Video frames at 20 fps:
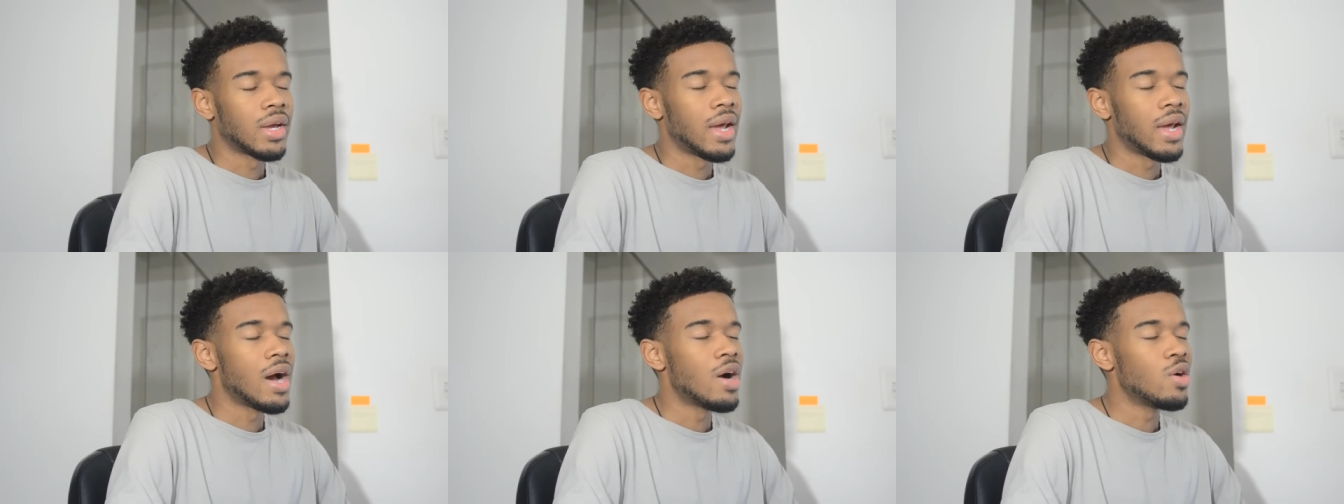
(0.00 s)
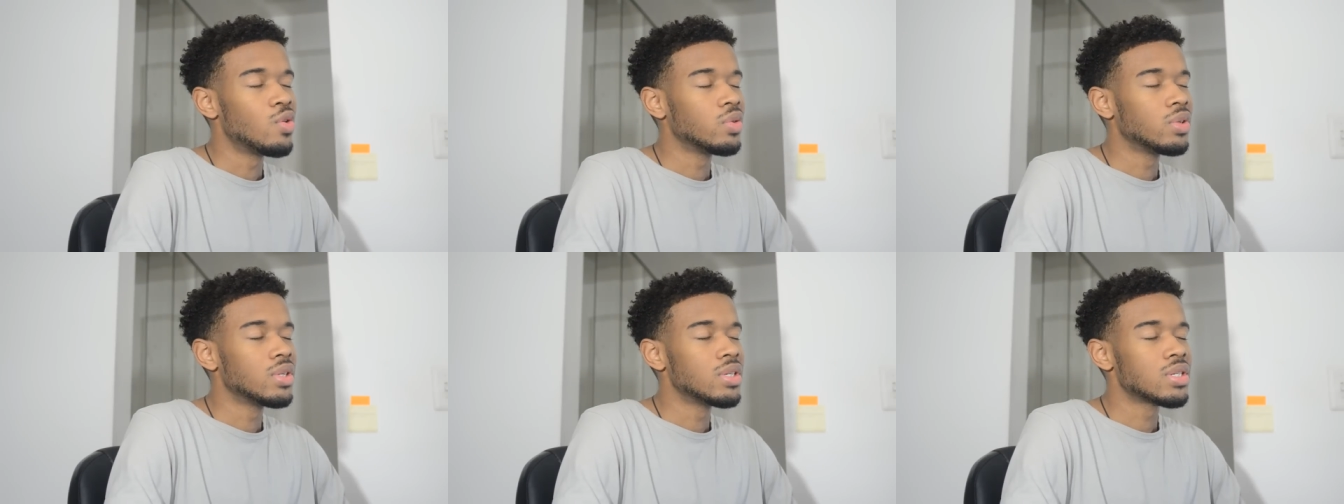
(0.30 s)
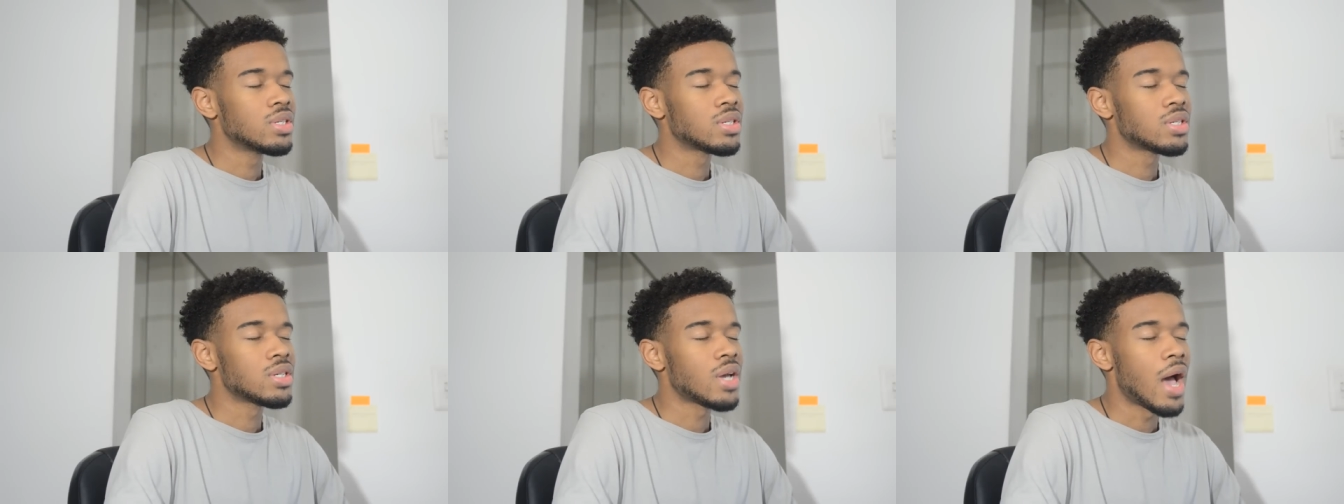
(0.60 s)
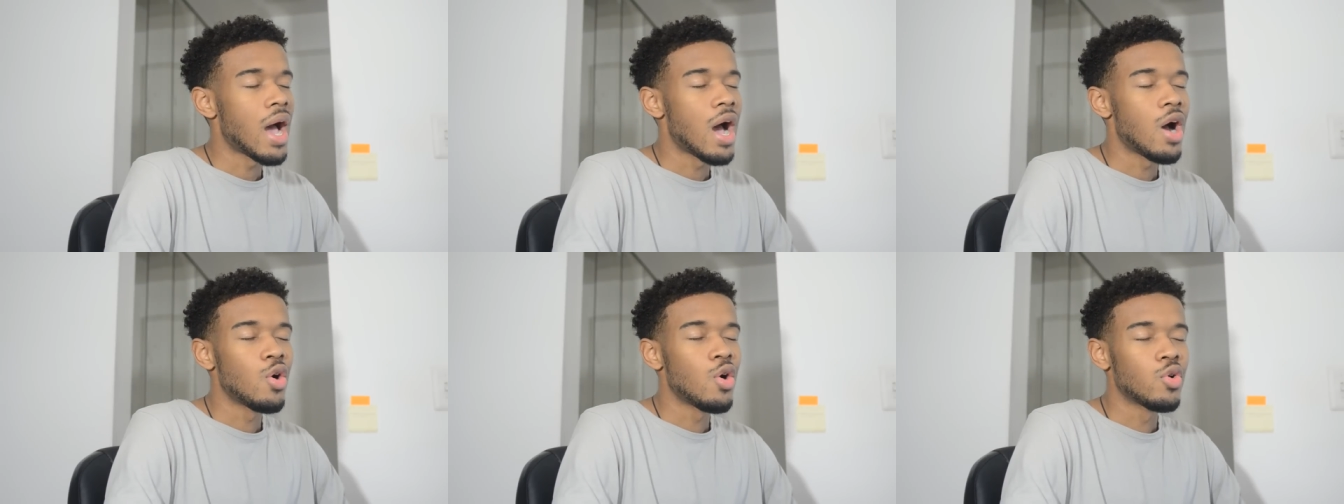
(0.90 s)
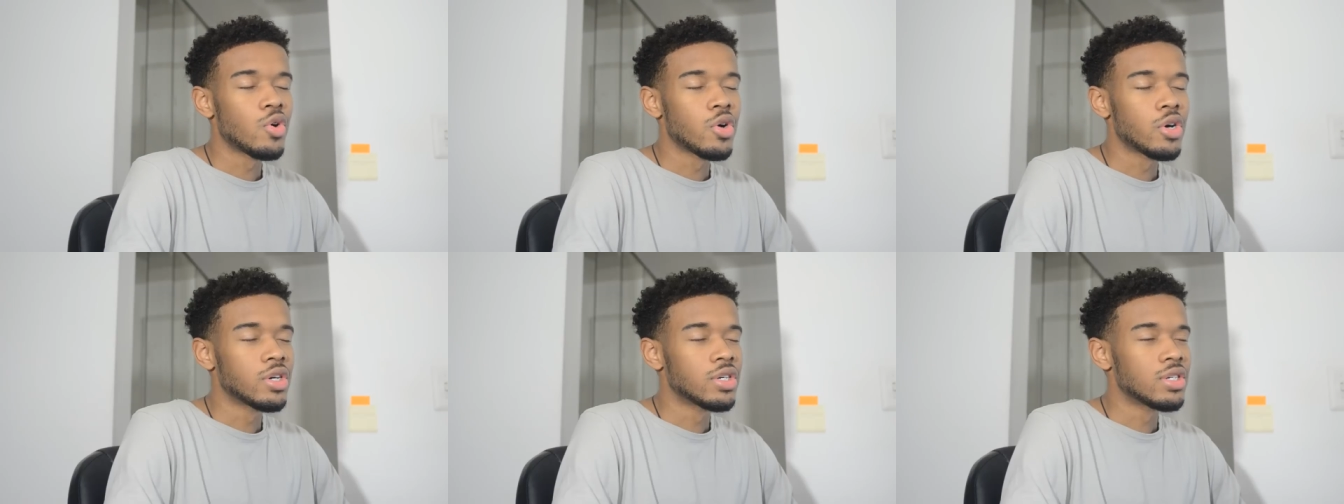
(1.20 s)
Countless
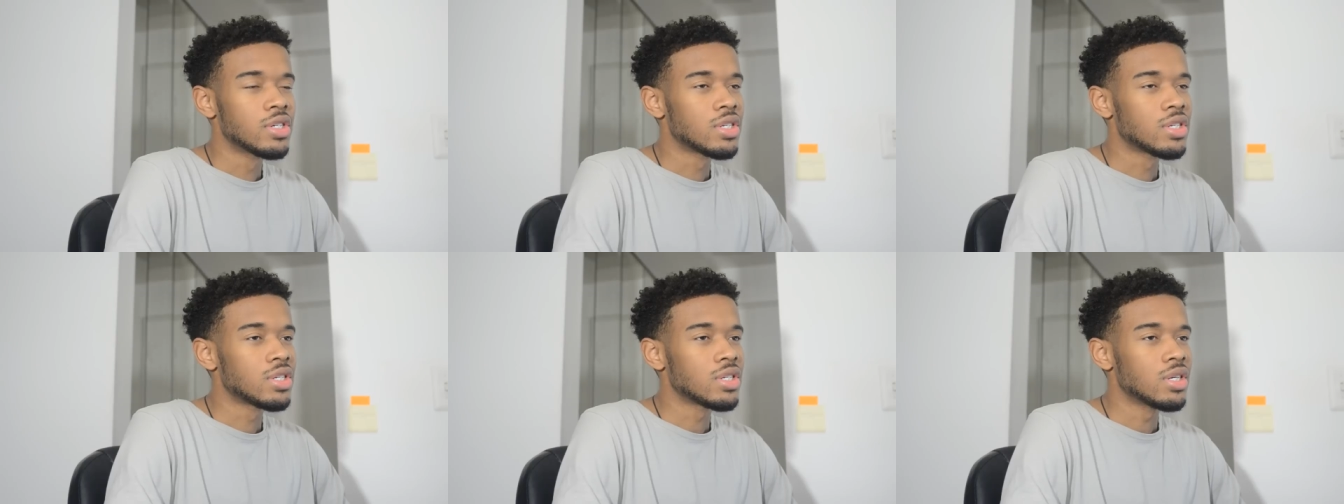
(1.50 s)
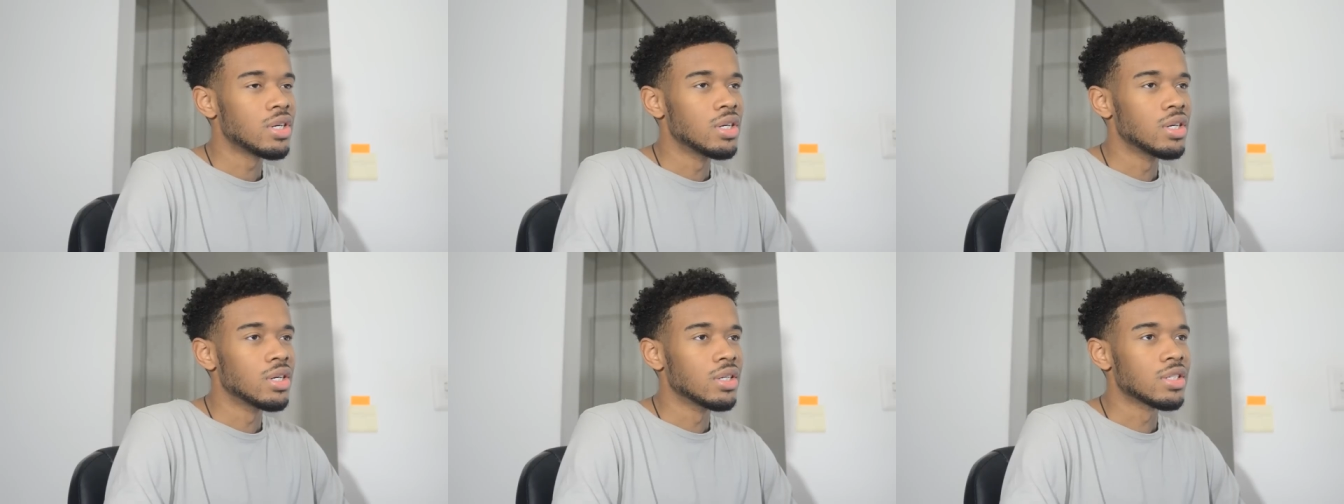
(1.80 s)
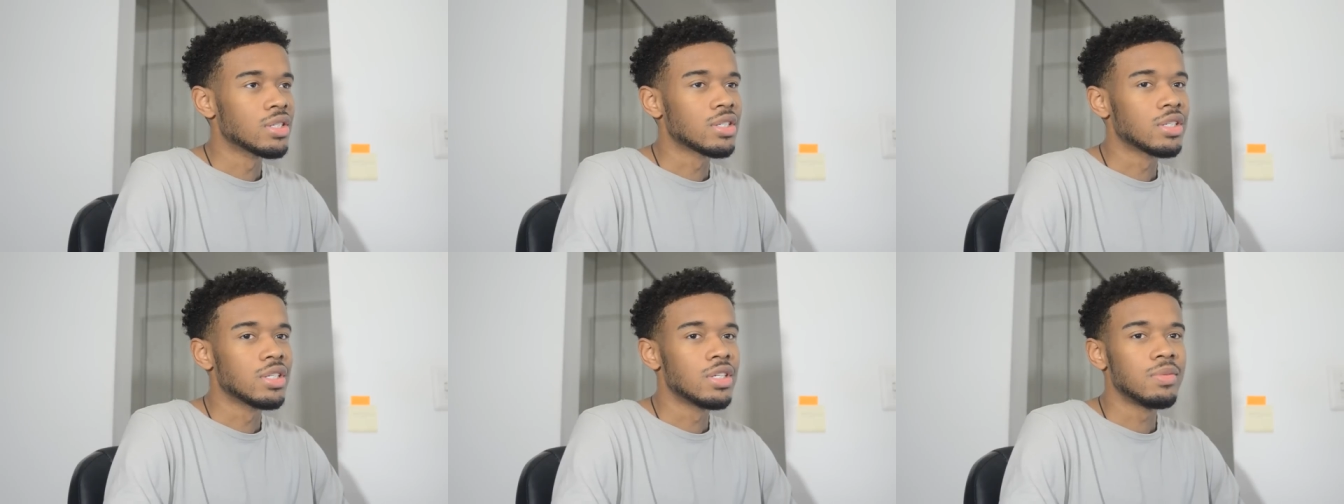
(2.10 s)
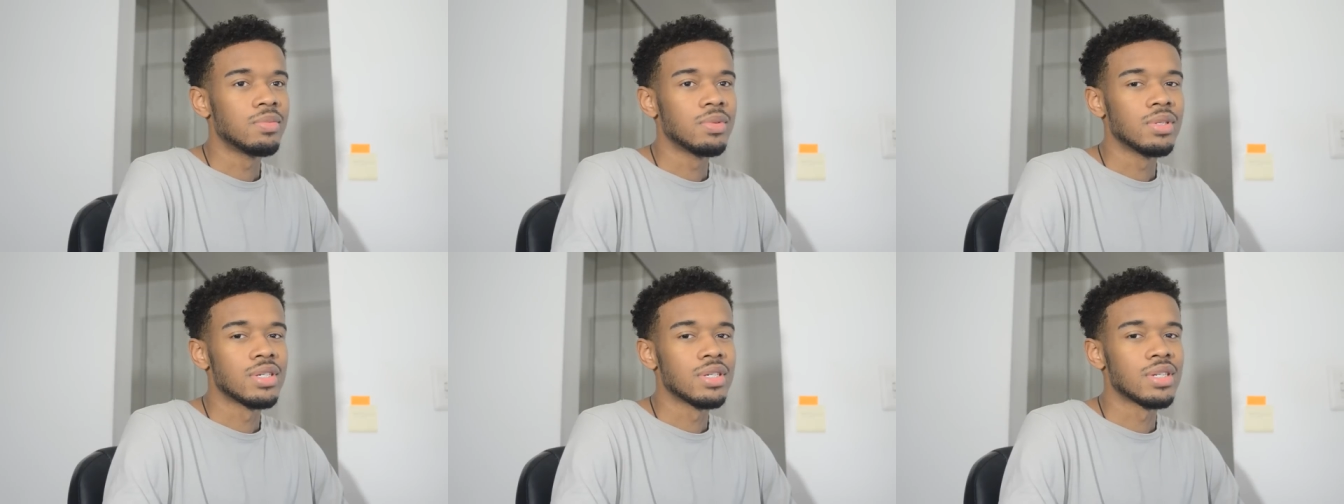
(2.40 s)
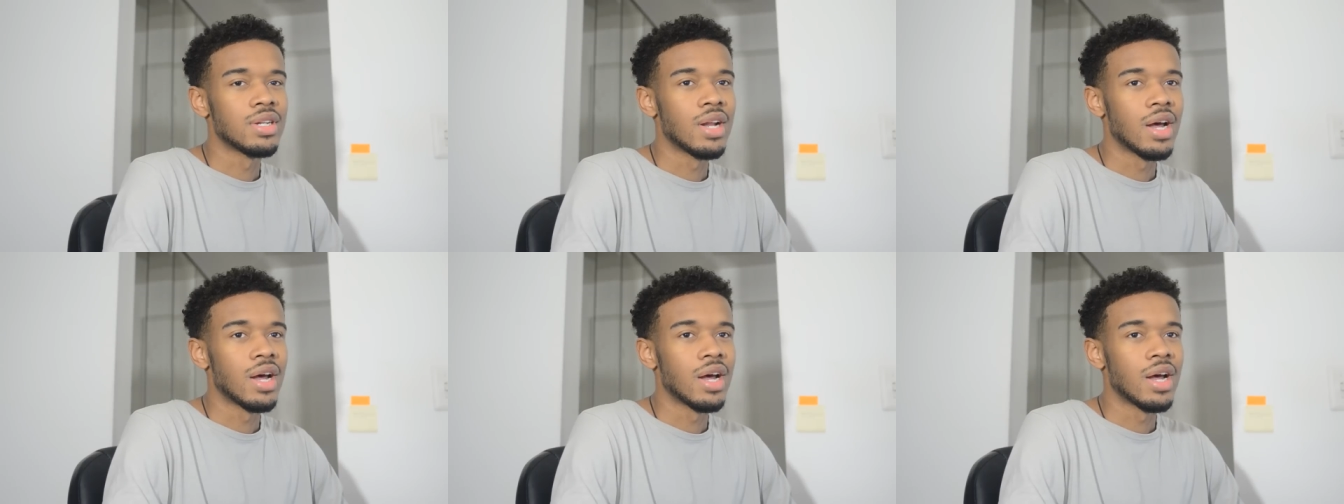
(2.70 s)
hours, uh, sleepless